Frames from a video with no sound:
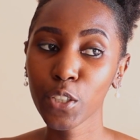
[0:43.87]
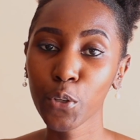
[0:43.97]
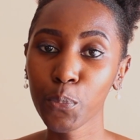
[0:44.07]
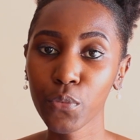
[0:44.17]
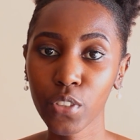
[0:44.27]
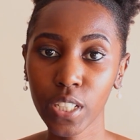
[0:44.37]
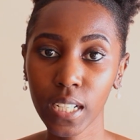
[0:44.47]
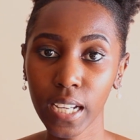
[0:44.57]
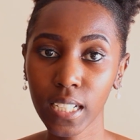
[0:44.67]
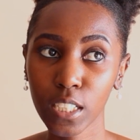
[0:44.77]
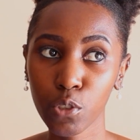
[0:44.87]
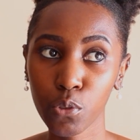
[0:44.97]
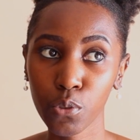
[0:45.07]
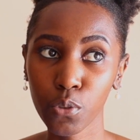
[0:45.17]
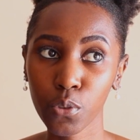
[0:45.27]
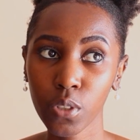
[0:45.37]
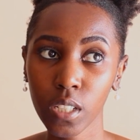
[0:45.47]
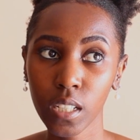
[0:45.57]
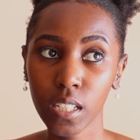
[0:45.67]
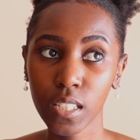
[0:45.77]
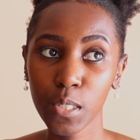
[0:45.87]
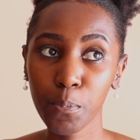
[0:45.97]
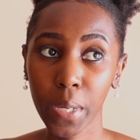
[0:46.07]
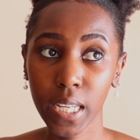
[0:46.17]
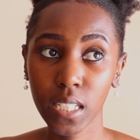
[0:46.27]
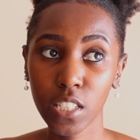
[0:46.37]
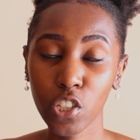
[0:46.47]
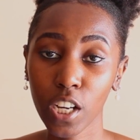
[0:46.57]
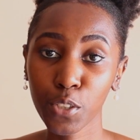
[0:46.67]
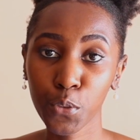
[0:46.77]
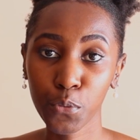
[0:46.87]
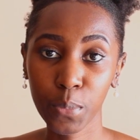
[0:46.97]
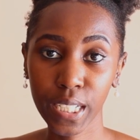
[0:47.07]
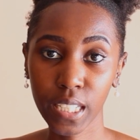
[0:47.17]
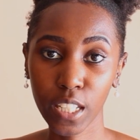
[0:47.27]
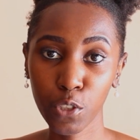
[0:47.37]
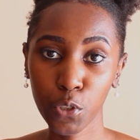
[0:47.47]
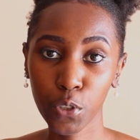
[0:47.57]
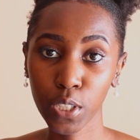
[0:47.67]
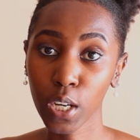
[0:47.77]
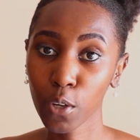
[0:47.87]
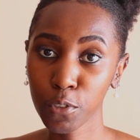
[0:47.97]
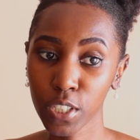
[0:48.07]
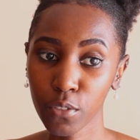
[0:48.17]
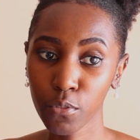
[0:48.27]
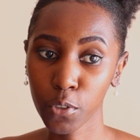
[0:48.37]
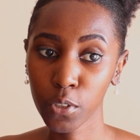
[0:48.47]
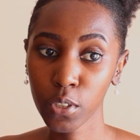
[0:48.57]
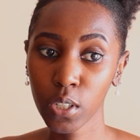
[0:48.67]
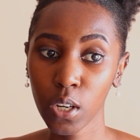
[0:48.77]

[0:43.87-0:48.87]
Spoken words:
you're very likely to spend chunks of money that you're not accounting for